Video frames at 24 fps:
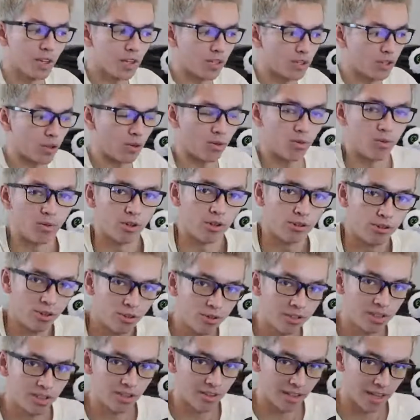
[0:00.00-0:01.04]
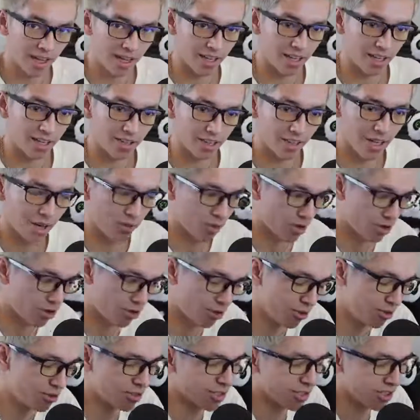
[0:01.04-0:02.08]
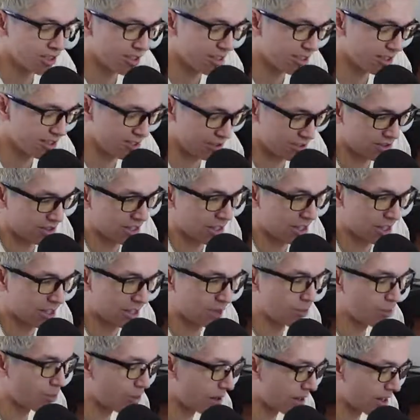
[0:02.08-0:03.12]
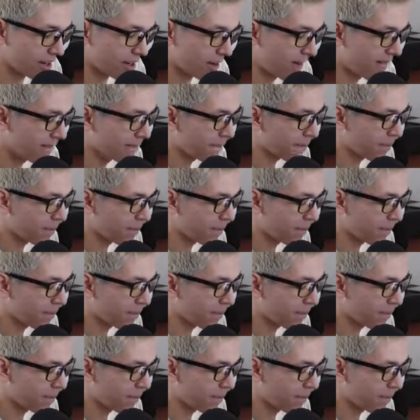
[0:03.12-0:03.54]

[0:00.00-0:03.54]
So we're cruising on that end. Okay, we're cruising on that end, but